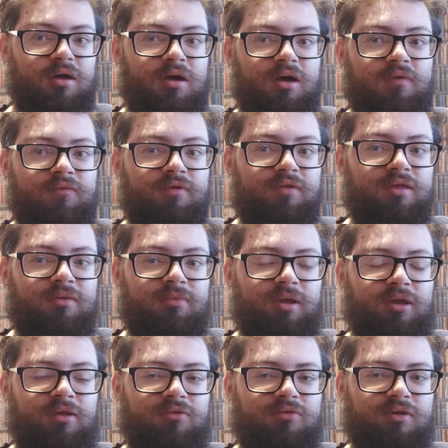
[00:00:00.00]
I've got something
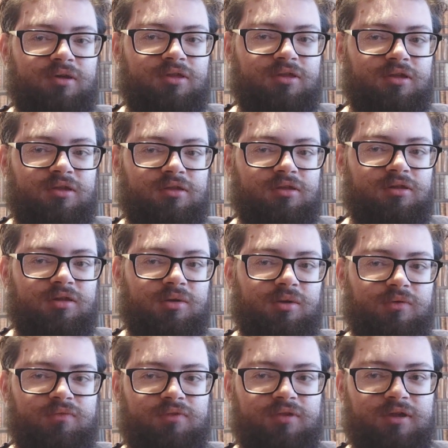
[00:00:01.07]
interesting to show
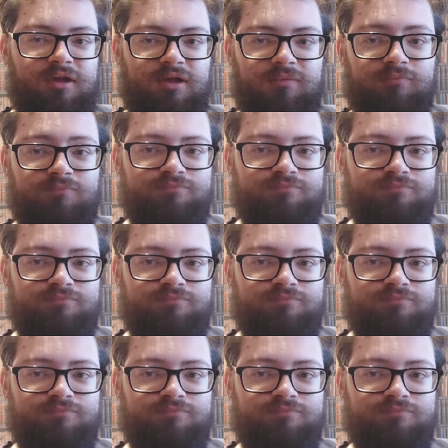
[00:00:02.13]
off today.